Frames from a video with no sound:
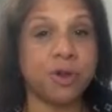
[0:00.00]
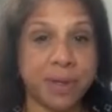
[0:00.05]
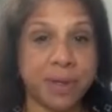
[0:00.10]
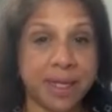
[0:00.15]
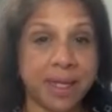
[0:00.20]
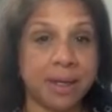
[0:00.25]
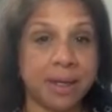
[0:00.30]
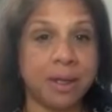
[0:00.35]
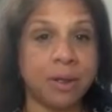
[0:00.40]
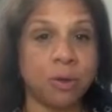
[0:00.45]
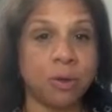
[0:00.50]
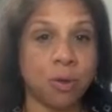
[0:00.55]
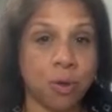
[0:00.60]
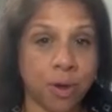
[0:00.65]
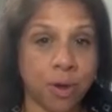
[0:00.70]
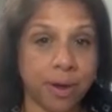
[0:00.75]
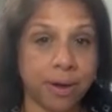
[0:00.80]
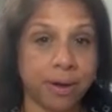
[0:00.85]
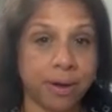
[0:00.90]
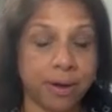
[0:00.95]
a beginning
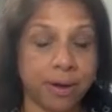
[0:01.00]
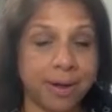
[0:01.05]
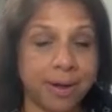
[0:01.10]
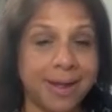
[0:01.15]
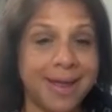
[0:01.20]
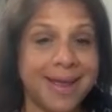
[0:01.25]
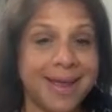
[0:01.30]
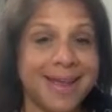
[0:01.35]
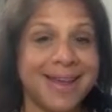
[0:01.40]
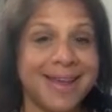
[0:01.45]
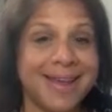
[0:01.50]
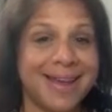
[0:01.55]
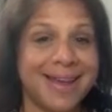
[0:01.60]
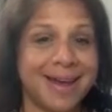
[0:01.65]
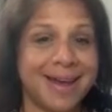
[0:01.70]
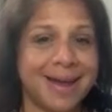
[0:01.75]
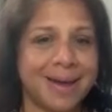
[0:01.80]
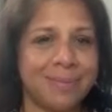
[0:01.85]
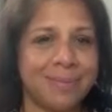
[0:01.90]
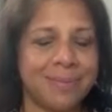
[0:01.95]
lawyer
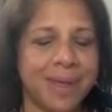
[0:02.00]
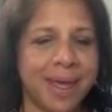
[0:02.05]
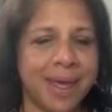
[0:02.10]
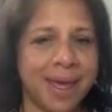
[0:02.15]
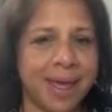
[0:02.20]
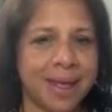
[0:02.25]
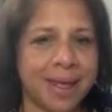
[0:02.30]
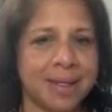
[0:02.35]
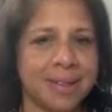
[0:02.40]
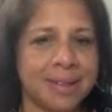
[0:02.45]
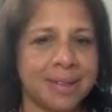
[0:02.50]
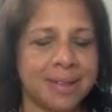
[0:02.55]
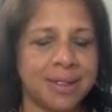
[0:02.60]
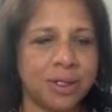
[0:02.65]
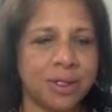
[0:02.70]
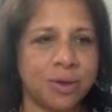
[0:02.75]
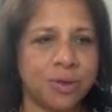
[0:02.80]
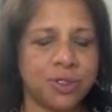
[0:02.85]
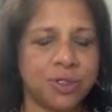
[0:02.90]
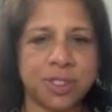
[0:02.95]
um, and,
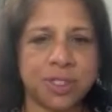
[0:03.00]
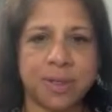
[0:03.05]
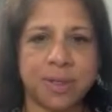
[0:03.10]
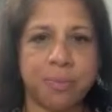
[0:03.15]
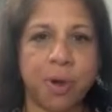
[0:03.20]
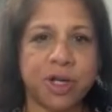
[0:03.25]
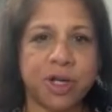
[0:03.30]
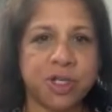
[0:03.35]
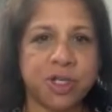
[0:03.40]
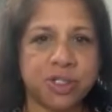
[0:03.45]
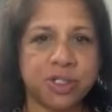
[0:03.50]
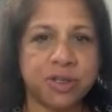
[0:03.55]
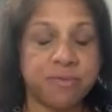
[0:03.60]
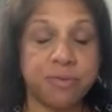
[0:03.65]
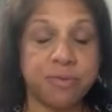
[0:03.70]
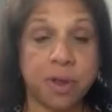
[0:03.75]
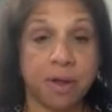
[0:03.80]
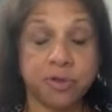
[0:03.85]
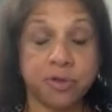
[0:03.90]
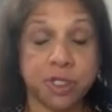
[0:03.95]
you know, just the pressures
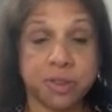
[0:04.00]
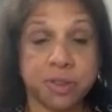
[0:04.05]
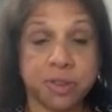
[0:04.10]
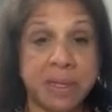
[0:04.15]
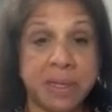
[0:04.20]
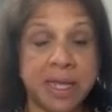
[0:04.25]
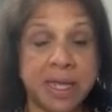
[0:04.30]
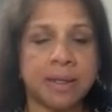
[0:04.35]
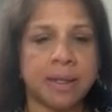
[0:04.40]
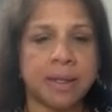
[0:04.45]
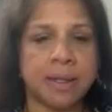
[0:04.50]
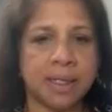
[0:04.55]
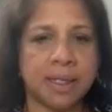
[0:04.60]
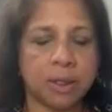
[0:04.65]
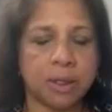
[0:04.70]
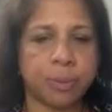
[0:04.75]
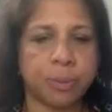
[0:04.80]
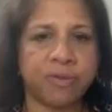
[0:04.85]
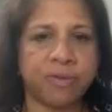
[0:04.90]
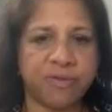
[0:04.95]
of, of just being in the
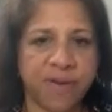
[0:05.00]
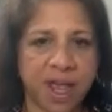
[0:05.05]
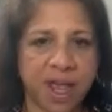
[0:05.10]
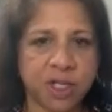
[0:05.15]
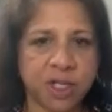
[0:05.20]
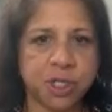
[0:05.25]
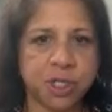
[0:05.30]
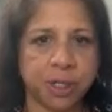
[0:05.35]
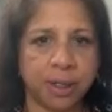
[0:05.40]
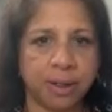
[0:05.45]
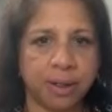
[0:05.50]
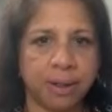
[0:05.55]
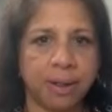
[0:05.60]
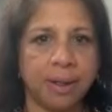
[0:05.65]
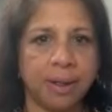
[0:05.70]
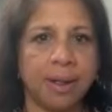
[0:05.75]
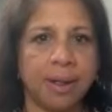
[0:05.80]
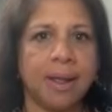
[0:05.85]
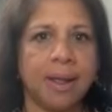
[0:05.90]
legal profession,